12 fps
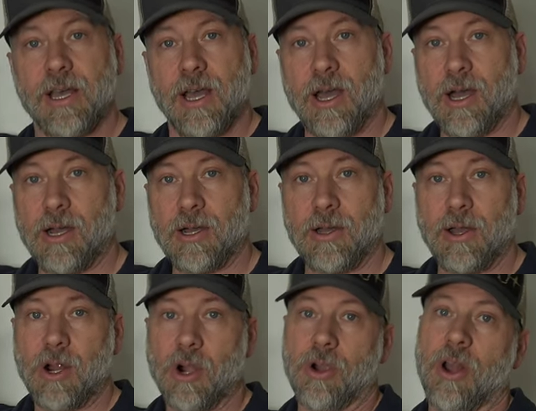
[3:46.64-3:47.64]
are
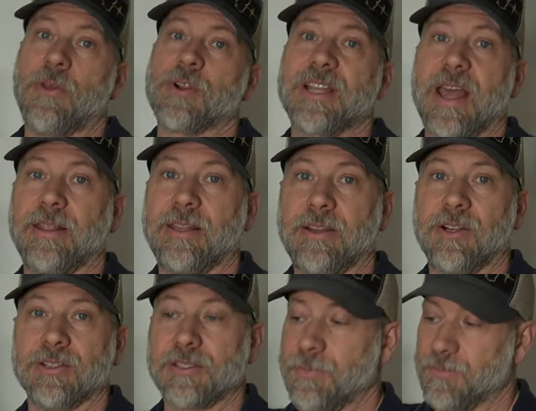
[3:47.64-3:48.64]
another 10
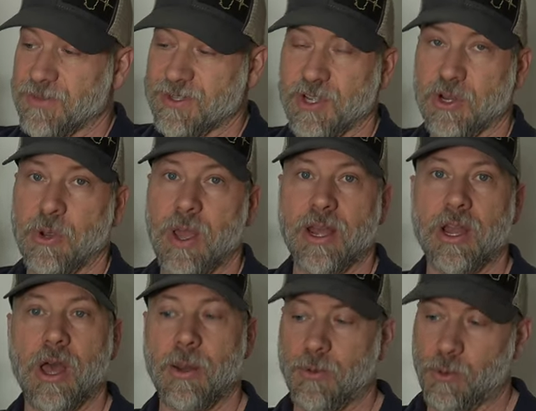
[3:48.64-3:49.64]
liters. So you end
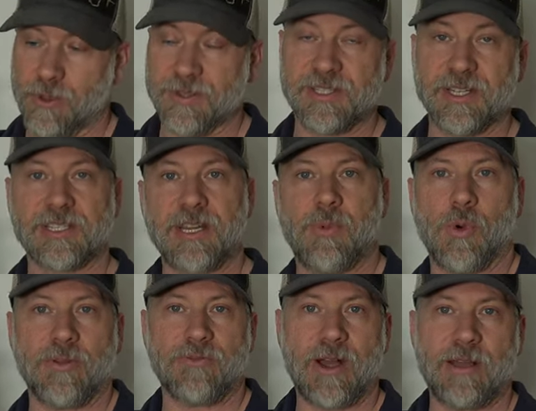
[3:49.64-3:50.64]
up with
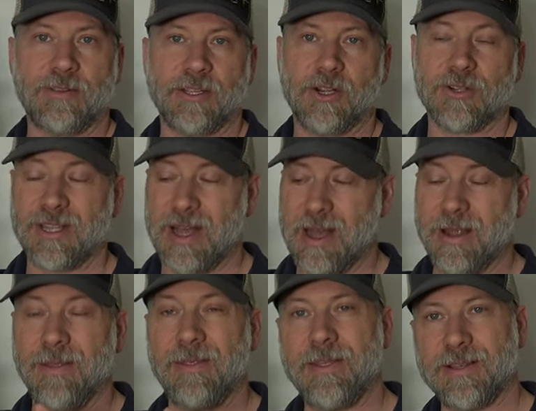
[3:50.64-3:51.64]
60.5 liters
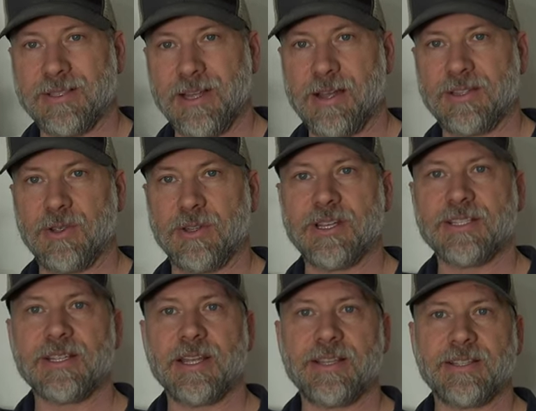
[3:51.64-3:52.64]
on this side. So
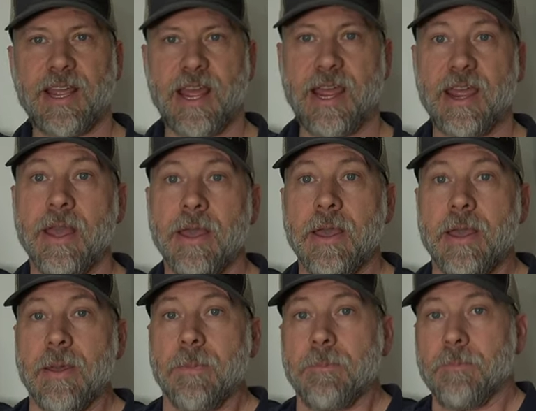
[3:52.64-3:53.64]
this is a
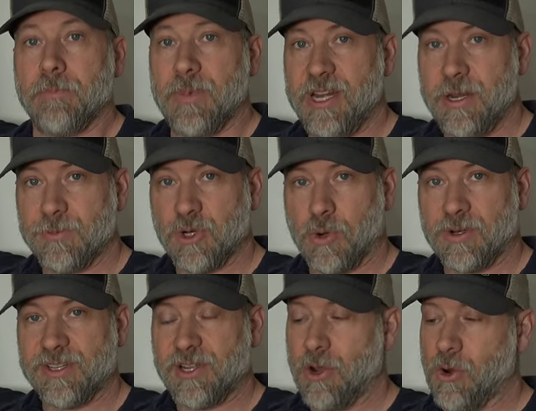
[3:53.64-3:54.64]
medium
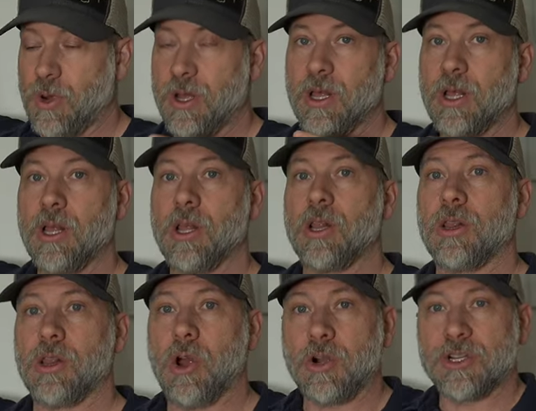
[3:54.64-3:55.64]
torso,
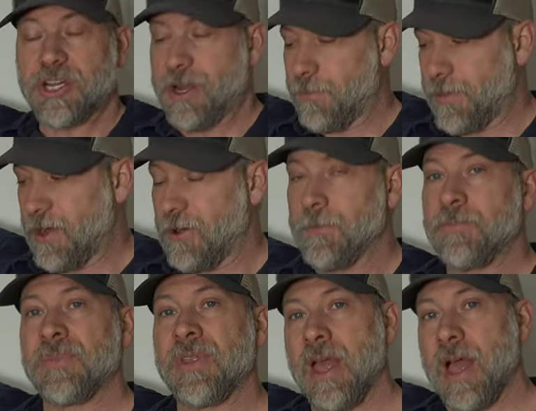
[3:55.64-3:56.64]
large hip
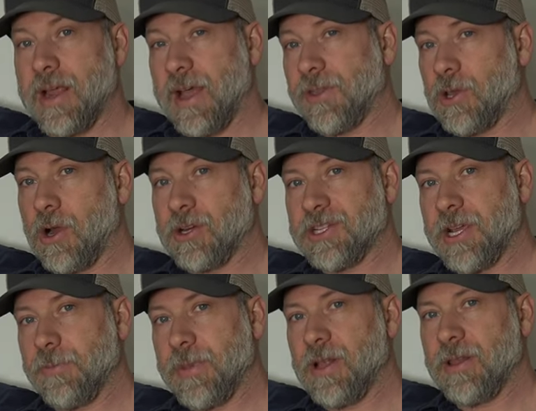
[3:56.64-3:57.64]
belt. Got the large
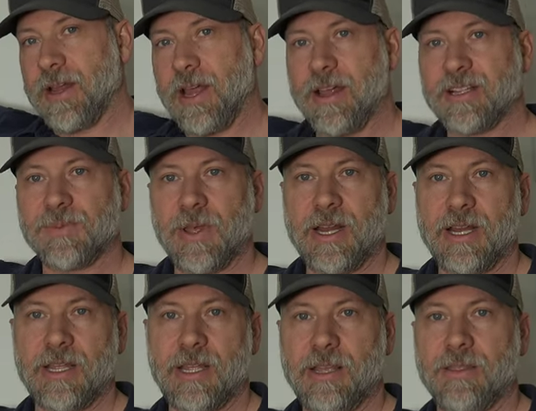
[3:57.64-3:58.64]
hip belt, like I
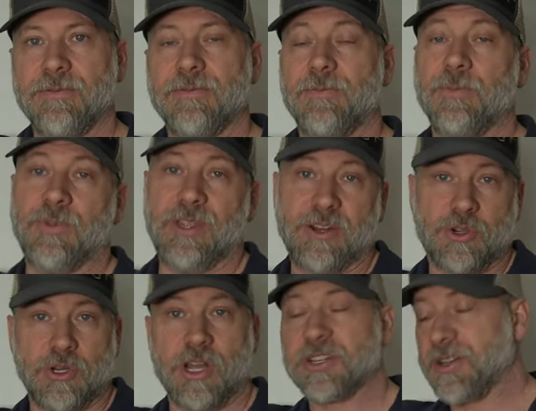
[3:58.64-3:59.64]
explained in the
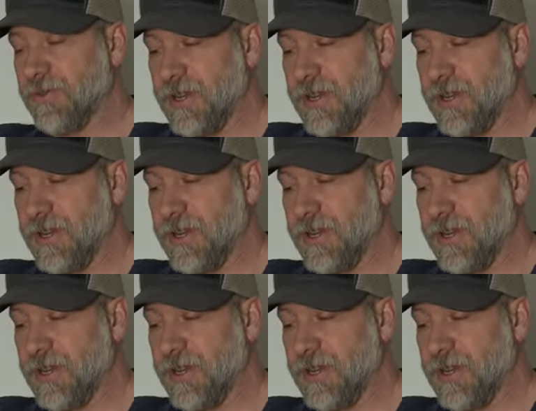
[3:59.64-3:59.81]
introduction